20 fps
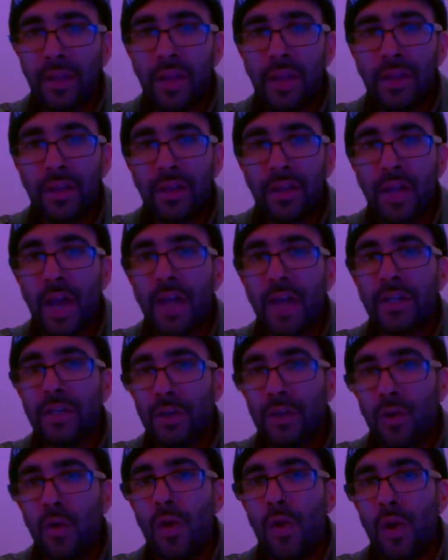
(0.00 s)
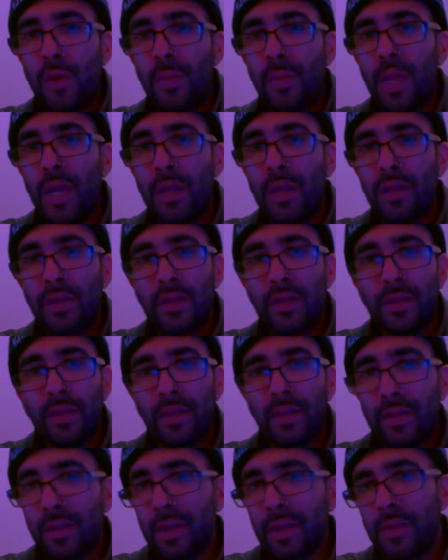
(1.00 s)
That's tied to Coinbase. It's
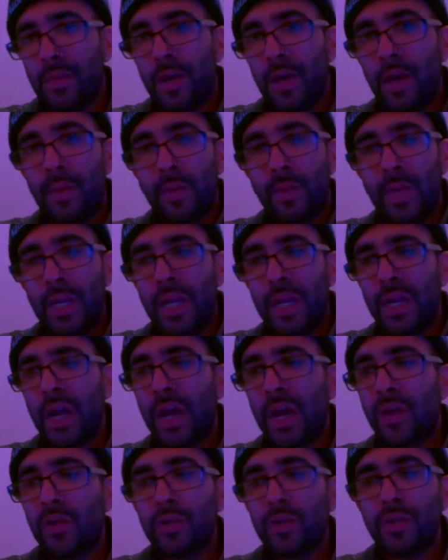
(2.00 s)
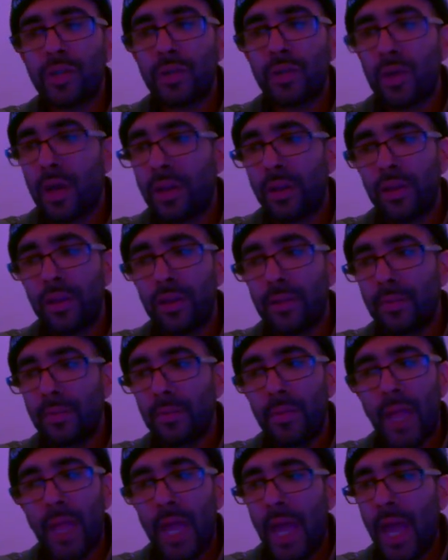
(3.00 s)
the same company, and I don't trust
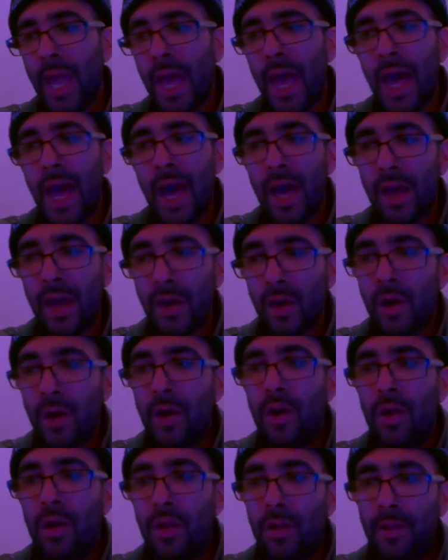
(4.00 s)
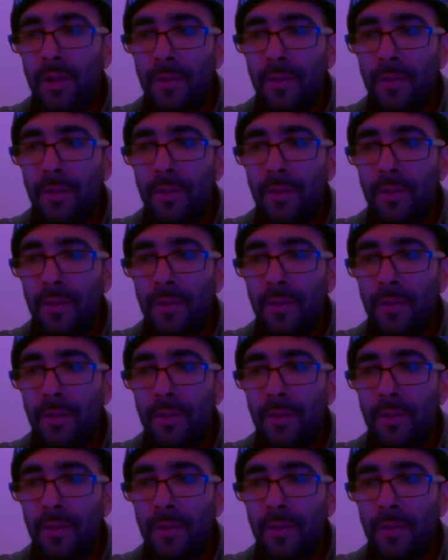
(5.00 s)
them at all.